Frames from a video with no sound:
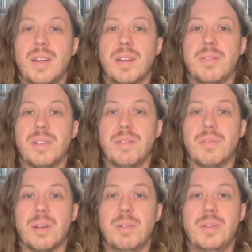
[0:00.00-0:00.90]
If
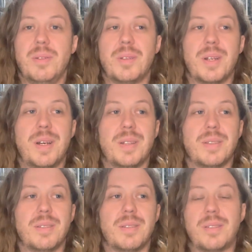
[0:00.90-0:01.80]
some of you's uh,
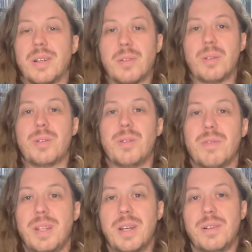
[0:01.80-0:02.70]
stuck through this whole
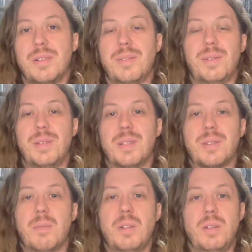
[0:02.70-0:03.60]
video, list
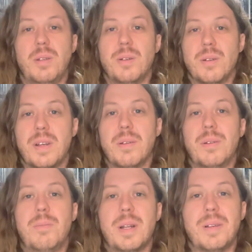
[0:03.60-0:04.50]
some of your favorite
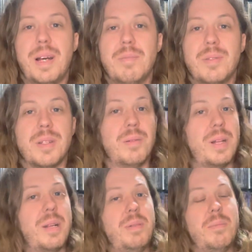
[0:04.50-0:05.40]
nu metal albums. I know a
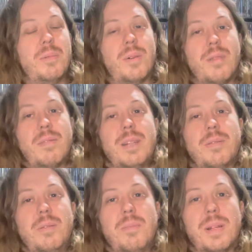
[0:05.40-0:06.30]
lot of people aren't fans
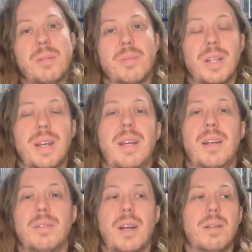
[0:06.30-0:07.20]
of nu metal, but hey,
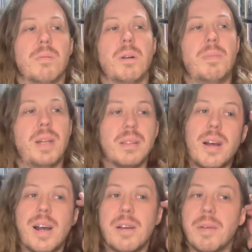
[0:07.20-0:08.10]
I, I grew up in that
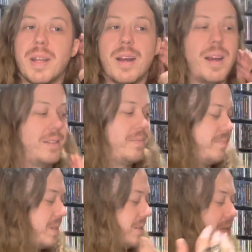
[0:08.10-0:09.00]
time and I,
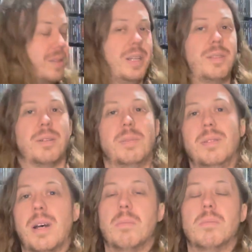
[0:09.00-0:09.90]
I still dig some of
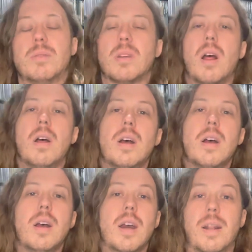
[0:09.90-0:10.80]
these albums.
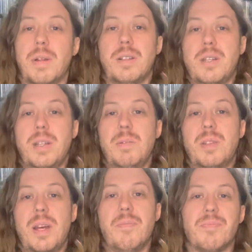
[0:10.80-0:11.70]
And I'm not ashamed to
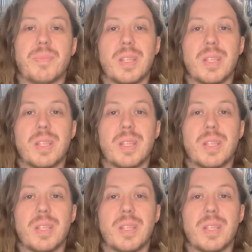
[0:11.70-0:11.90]
say it.